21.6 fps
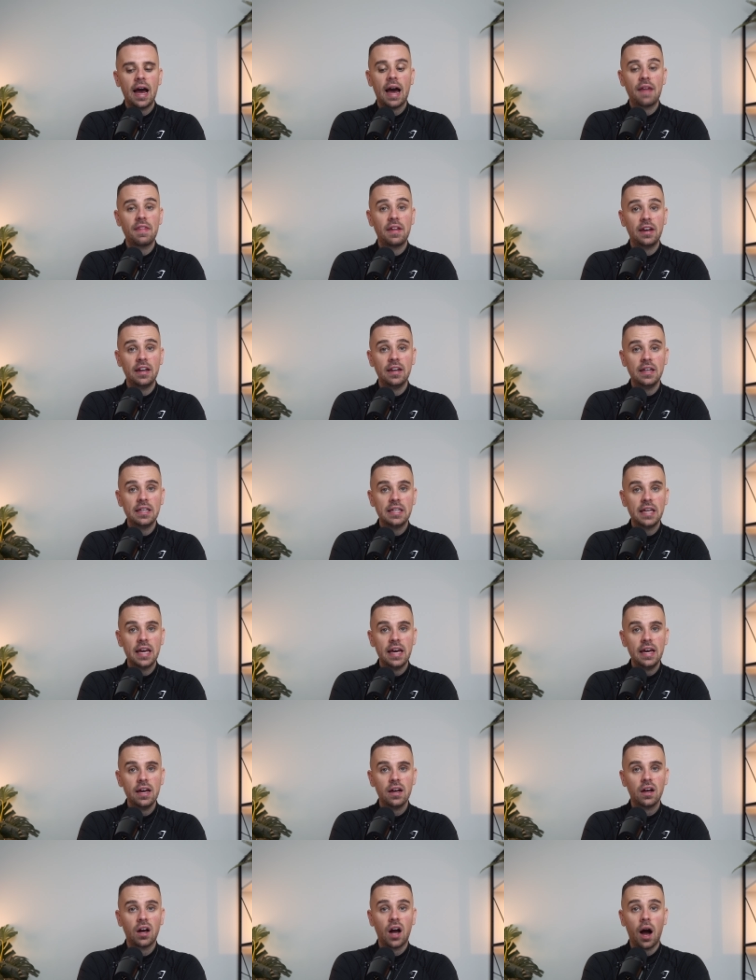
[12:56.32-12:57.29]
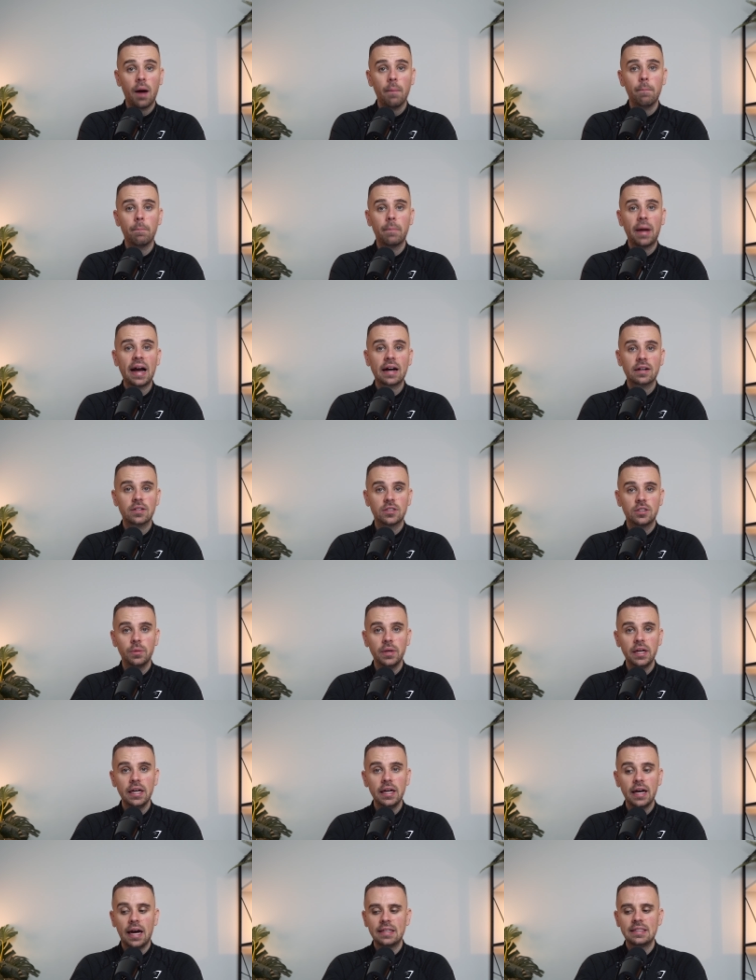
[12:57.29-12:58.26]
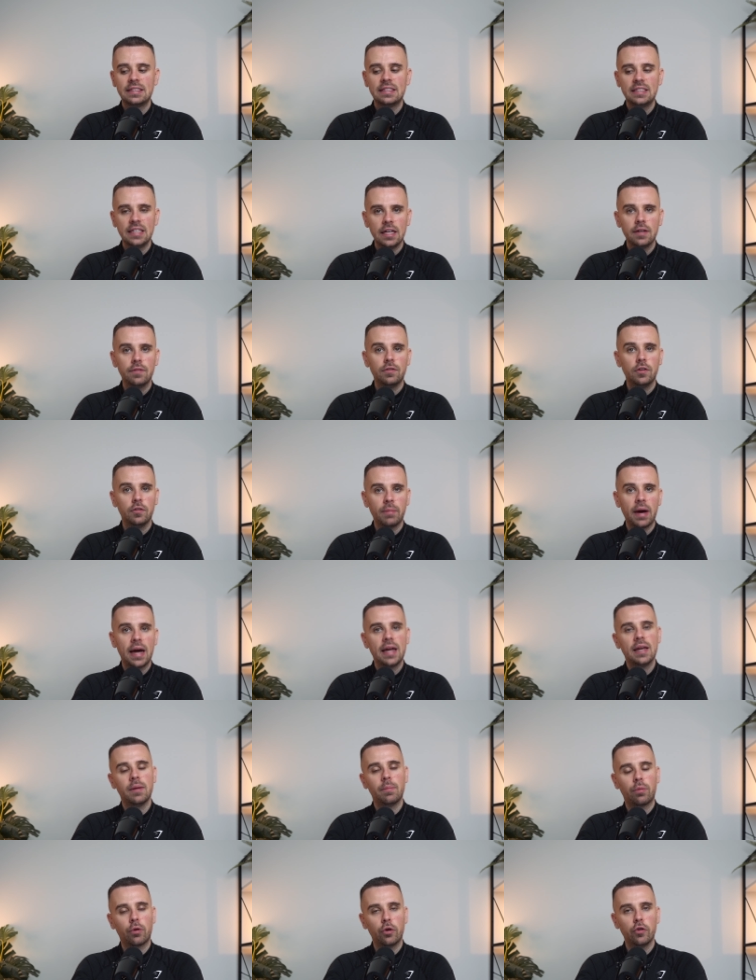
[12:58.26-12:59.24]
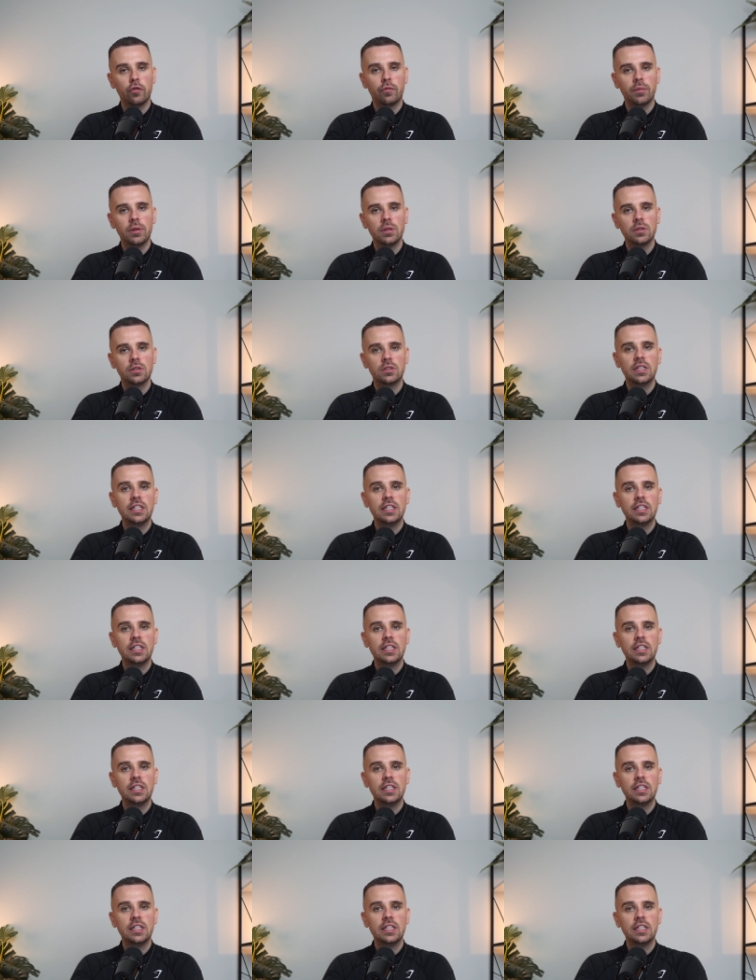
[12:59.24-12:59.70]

And then in a year, come back to it and see if you've made improvements.